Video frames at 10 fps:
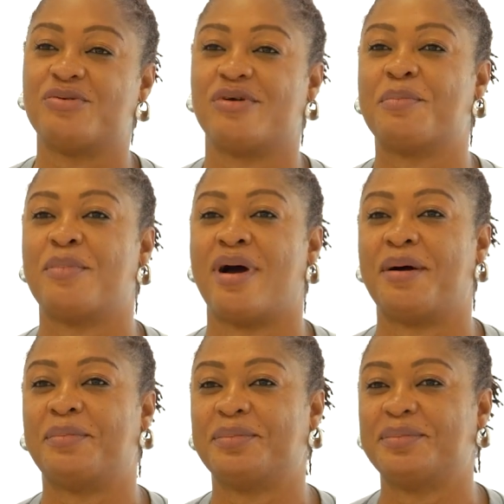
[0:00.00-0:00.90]
you're a
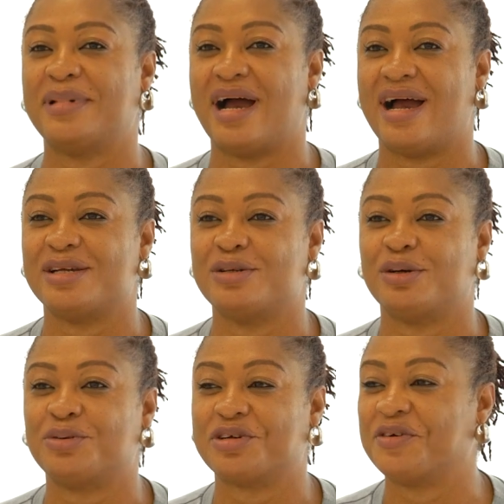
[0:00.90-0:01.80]
mom and
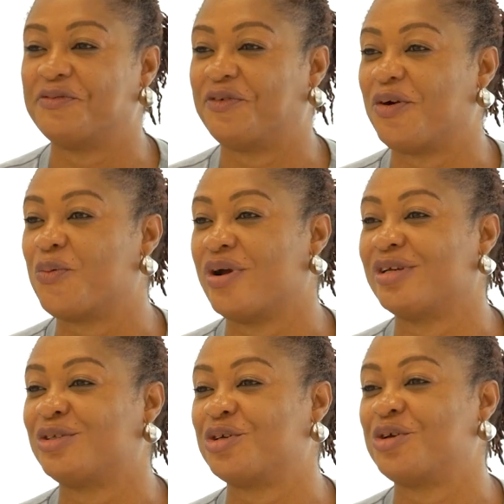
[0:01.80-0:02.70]
you're looking for a
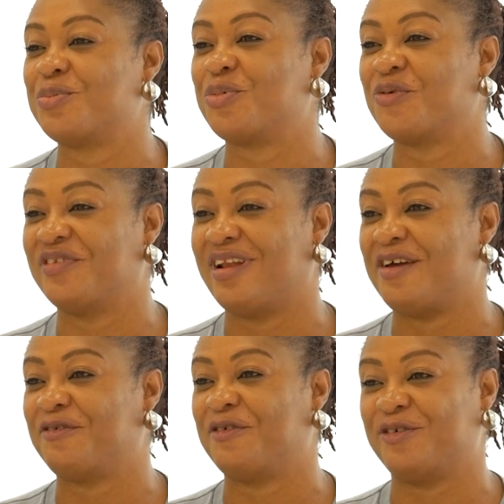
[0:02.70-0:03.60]
way to improve the
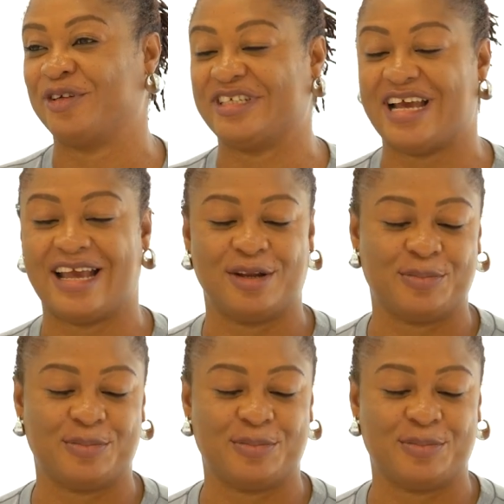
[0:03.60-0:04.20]
life of your child